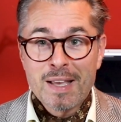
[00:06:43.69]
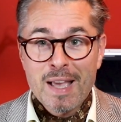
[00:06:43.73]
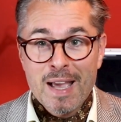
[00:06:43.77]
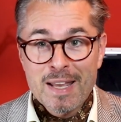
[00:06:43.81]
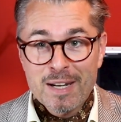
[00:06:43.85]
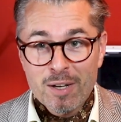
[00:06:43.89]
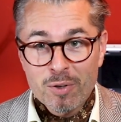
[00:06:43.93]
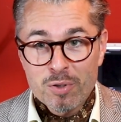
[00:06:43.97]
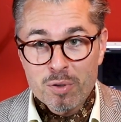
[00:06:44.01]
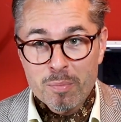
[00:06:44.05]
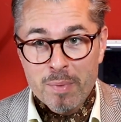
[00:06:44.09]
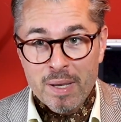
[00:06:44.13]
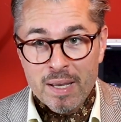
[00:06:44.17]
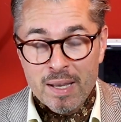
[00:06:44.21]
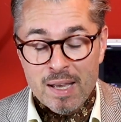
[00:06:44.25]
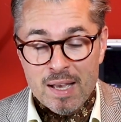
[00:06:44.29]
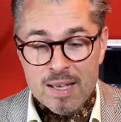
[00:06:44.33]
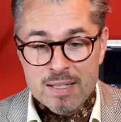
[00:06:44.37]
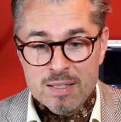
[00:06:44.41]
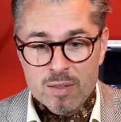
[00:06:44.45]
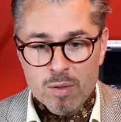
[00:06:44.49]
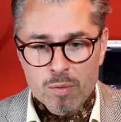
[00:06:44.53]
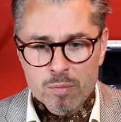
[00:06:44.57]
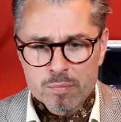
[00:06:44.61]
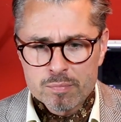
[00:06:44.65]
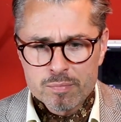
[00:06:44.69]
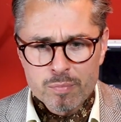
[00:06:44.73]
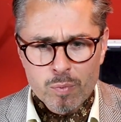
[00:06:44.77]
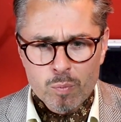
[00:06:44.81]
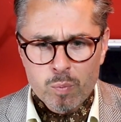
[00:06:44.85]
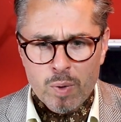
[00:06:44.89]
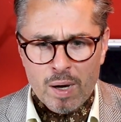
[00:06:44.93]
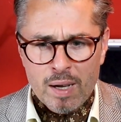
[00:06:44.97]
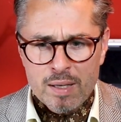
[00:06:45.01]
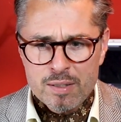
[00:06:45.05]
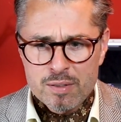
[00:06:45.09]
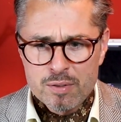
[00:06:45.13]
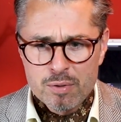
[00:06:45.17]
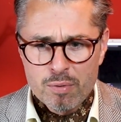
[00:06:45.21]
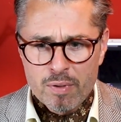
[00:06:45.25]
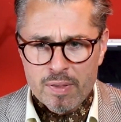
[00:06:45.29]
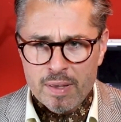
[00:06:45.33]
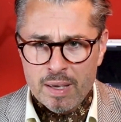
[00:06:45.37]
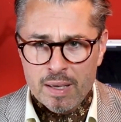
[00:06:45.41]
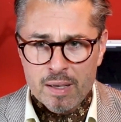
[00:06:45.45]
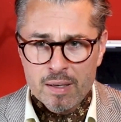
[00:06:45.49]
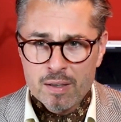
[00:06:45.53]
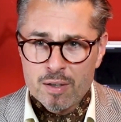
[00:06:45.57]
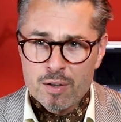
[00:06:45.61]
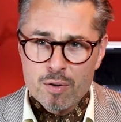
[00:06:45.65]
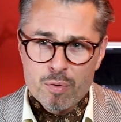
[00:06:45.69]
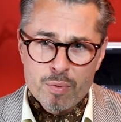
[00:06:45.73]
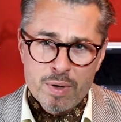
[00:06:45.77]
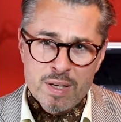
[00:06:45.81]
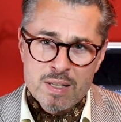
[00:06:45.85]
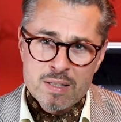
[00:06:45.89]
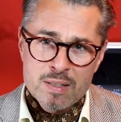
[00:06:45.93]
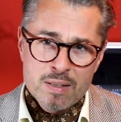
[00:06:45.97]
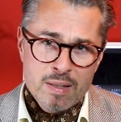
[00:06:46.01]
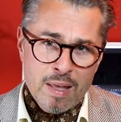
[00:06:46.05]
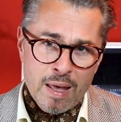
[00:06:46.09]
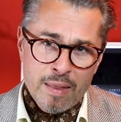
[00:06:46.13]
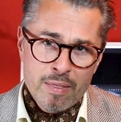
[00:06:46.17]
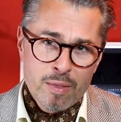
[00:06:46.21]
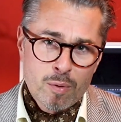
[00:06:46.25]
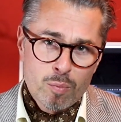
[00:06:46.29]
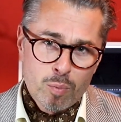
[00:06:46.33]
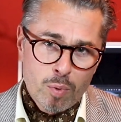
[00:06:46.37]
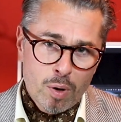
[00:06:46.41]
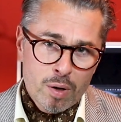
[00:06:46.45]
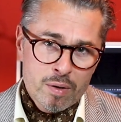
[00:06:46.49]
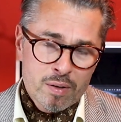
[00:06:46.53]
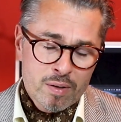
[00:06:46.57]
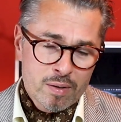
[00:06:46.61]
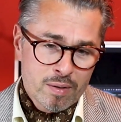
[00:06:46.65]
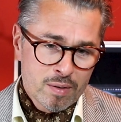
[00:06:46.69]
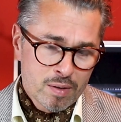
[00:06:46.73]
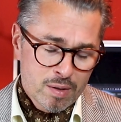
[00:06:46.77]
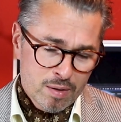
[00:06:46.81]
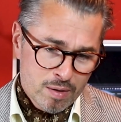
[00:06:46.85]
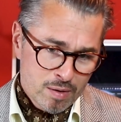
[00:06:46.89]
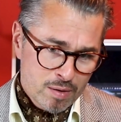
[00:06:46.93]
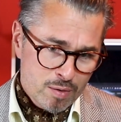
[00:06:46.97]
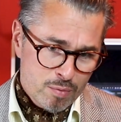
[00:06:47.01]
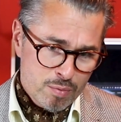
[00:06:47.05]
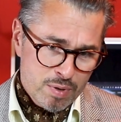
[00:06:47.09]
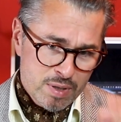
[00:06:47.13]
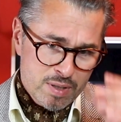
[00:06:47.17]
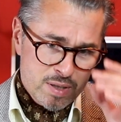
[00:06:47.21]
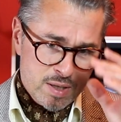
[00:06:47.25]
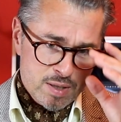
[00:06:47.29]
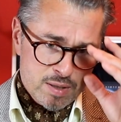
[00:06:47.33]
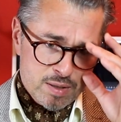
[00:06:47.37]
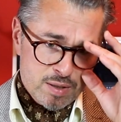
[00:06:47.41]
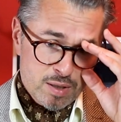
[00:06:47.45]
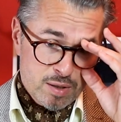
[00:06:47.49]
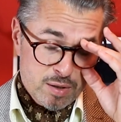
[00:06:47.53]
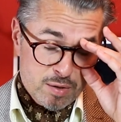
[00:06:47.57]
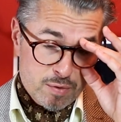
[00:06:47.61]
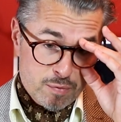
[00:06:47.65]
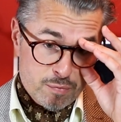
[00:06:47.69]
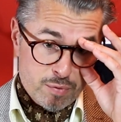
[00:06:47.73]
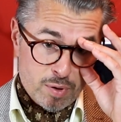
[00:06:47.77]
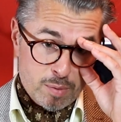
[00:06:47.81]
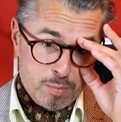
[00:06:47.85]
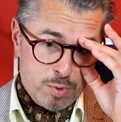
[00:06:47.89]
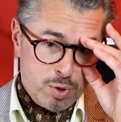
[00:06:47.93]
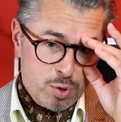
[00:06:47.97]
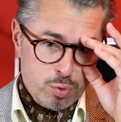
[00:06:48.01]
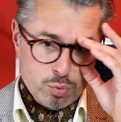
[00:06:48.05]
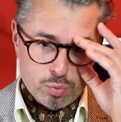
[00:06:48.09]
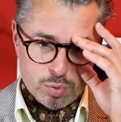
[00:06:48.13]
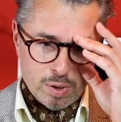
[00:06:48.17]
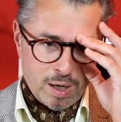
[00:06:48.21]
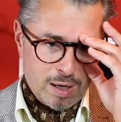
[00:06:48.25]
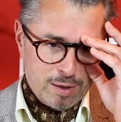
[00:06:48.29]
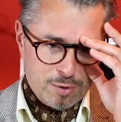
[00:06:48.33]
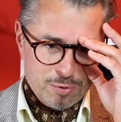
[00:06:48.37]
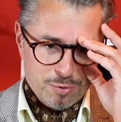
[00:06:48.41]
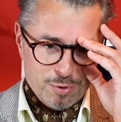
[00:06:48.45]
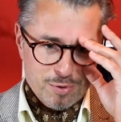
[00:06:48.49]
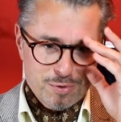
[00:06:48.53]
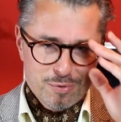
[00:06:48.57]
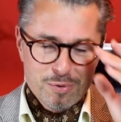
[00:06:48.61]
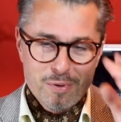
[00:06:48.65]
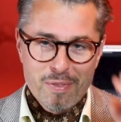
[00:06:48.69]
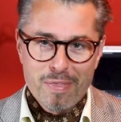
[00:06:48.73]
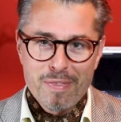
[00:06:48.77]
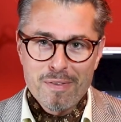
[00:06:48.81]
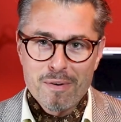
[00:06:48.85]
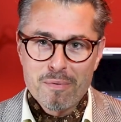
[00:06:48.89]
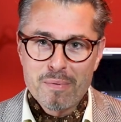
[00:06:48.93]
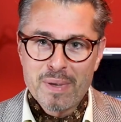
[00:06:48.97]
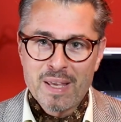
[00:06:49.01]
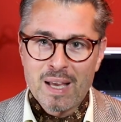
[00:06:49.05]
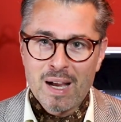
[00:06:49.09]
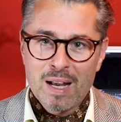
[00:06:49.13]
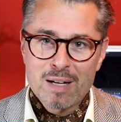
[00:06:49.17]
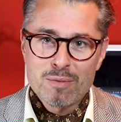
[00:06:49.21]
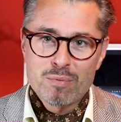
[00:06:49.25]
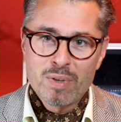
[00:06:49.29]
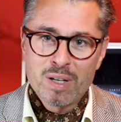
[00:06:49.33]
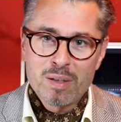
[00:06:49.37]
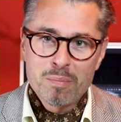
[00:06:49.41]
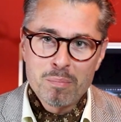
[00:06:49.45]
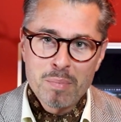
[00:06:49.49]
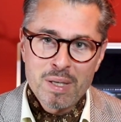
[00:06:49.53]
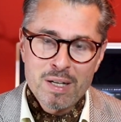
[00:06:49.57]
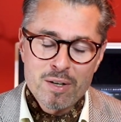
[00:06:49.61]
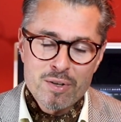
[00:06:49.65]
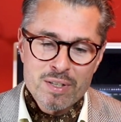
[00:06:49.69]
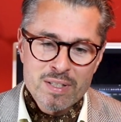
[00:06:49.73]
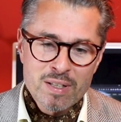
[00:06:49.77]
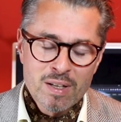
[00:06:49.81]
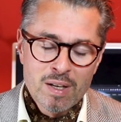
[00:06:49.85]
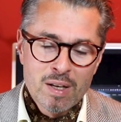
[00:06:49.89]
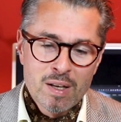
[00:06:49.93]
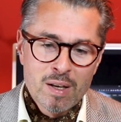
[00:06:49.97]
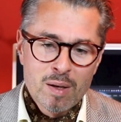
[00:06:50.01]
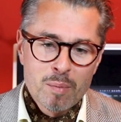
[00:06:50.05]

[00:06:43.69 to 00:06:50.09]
And now you may ask, why do they increase then the water resistance from 200 to 300 meters?